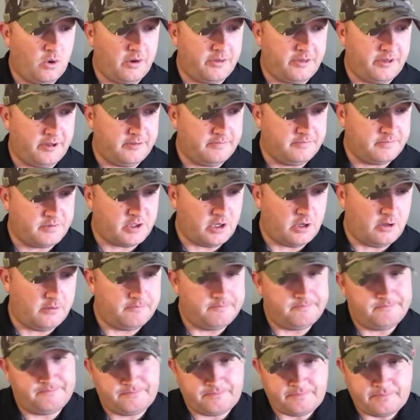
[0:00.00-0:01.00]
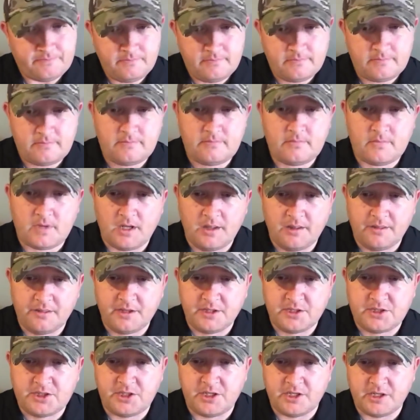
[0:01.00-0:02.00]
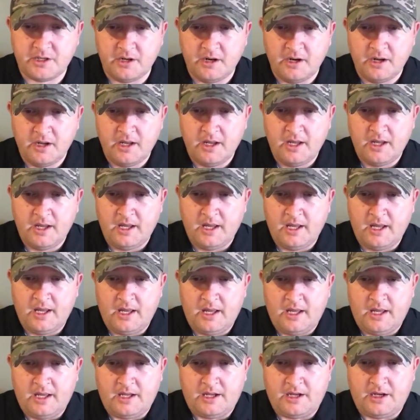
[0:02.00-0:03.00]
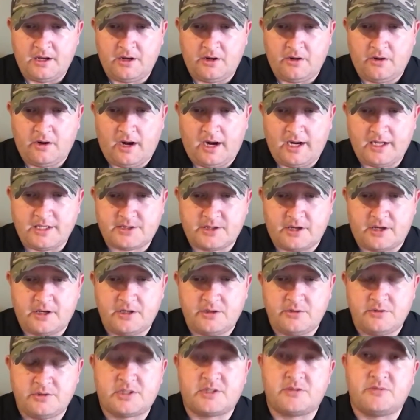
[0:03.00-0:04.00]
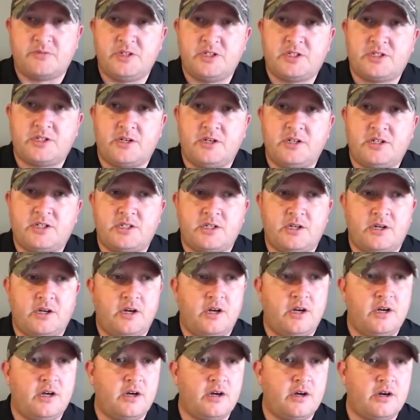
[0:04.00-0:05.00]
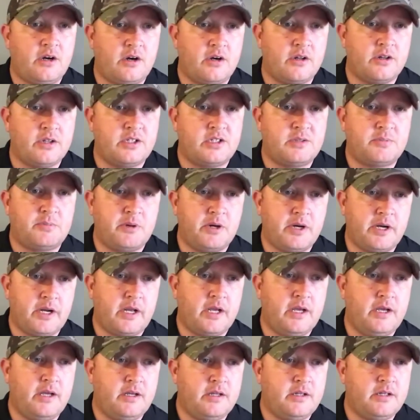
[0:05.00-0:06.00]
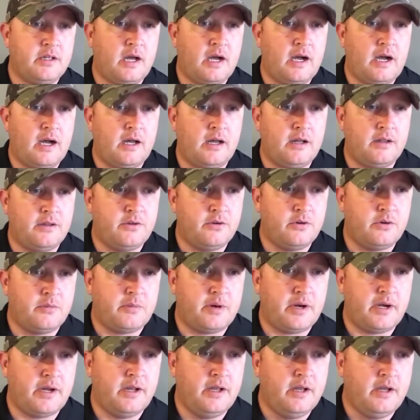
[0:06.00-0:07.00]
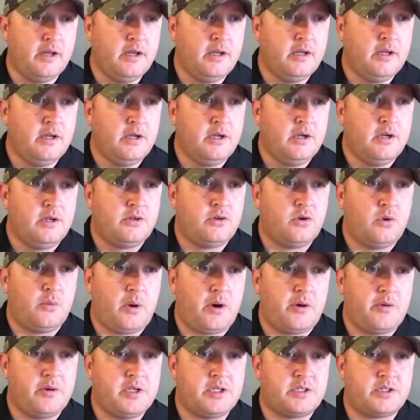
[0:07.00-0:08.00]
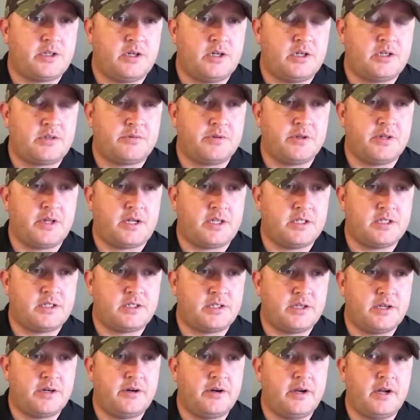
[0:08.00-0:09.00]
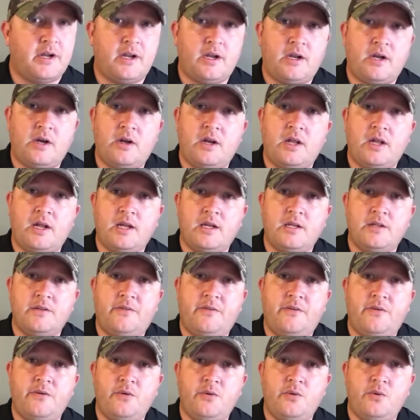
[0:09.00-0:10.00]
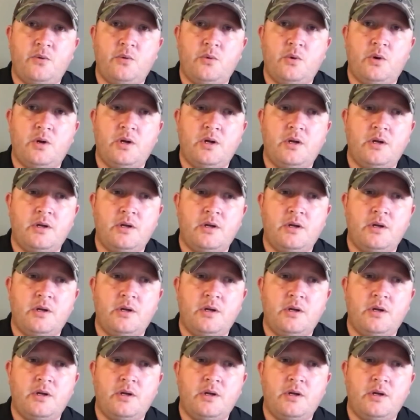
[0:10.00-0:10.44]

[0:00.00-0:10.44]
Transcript: it. So this year, I started doing some research in early spring, doing my research, really considering getting into